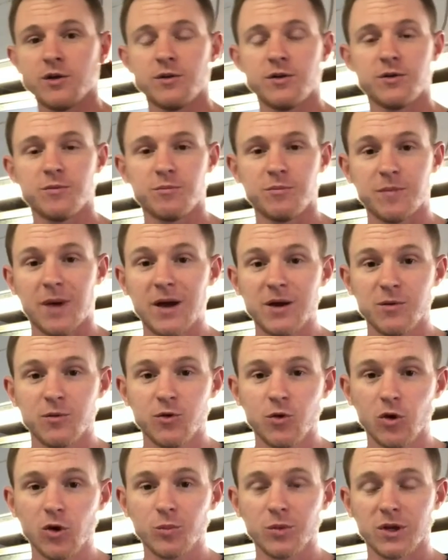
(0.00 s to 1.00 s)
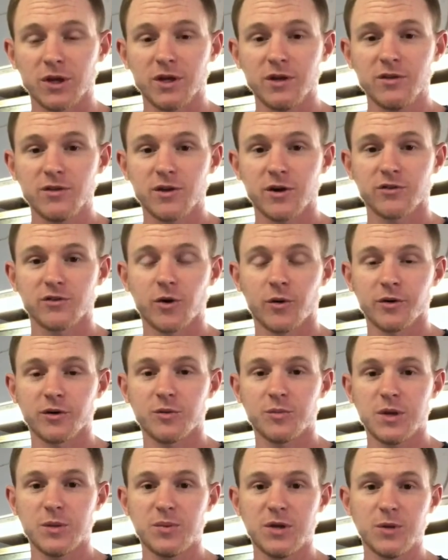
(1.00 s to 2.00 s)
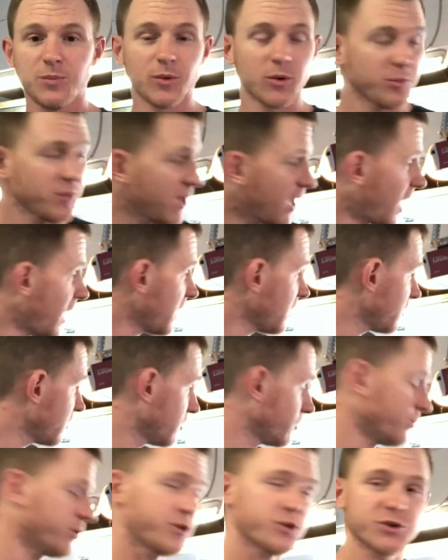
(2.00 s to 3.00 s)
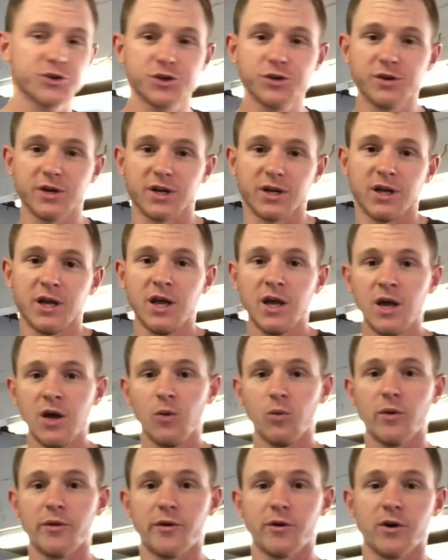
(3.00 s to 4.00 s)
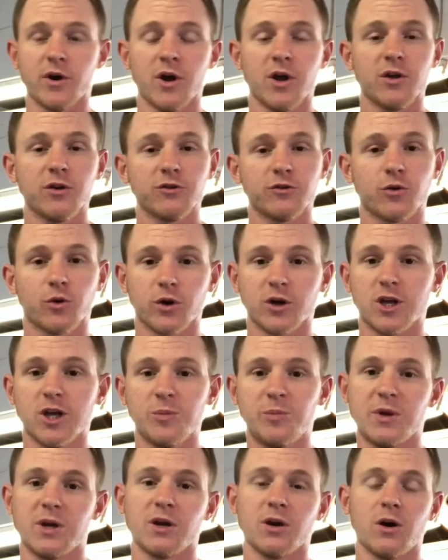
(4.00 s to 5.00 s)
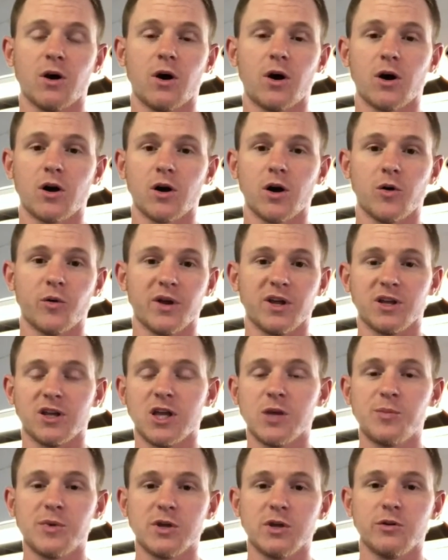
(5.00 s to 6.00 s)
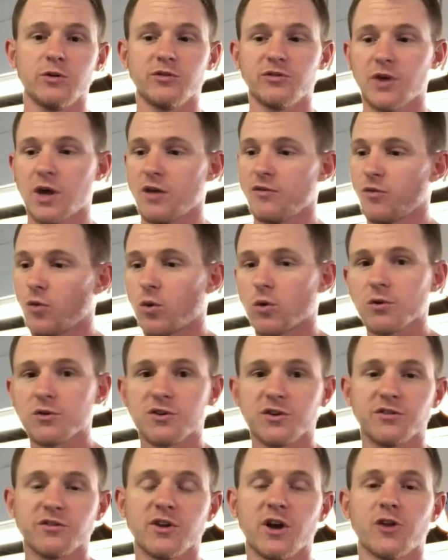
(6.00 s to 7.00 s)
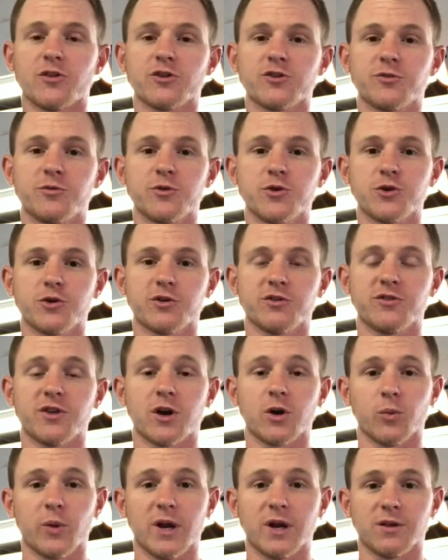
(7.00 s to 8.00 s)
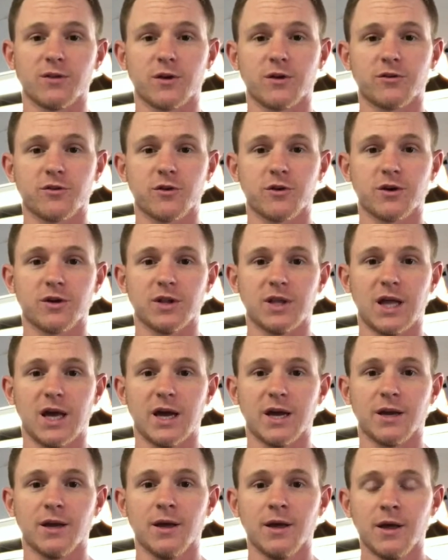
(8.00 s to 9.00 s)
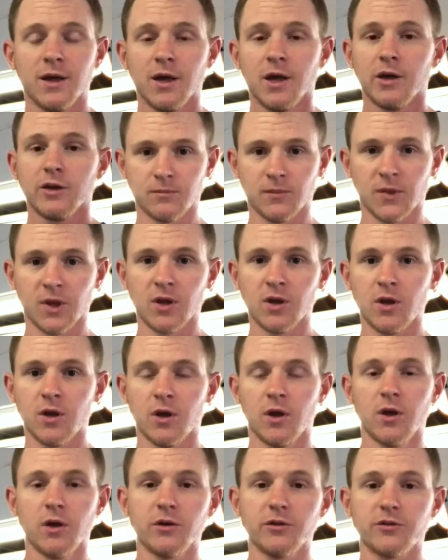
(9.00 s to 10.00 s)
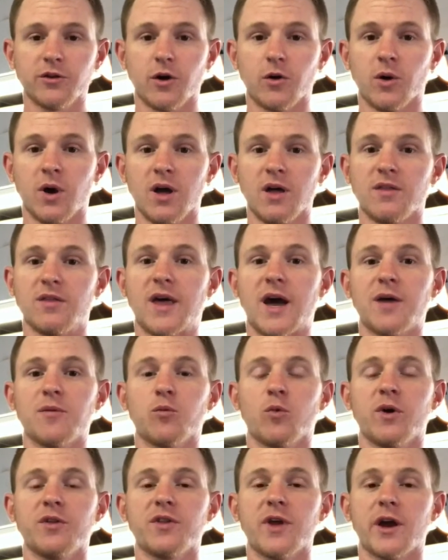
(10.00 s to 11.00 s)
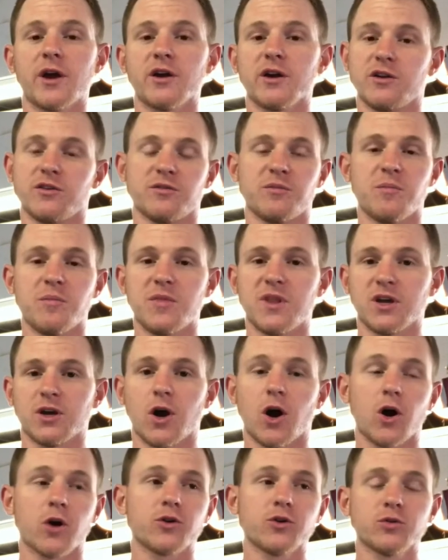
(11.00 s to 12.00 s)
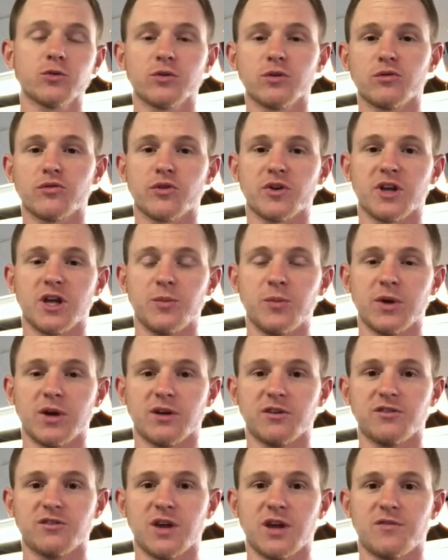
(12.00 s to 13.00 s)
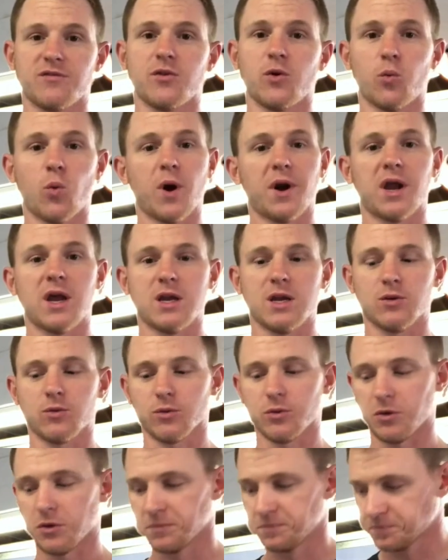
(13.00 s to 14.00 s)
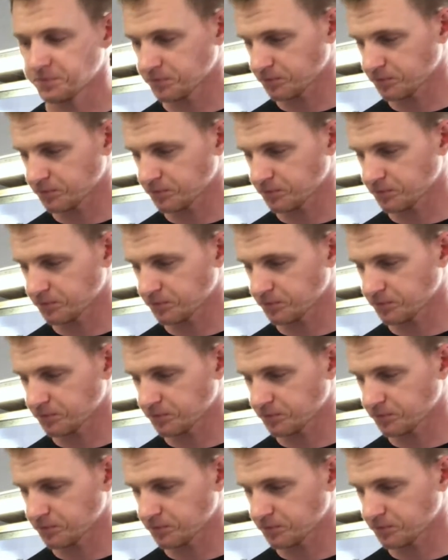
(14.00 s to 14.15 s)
Normally, there's going to be people behind you when you're shooting, whether scorekeeping, ROing, keeping you safe, or just the other shooters that are waiting their turn in line. So that one there is the cardinal rule for keeping us safe, the 180 rule.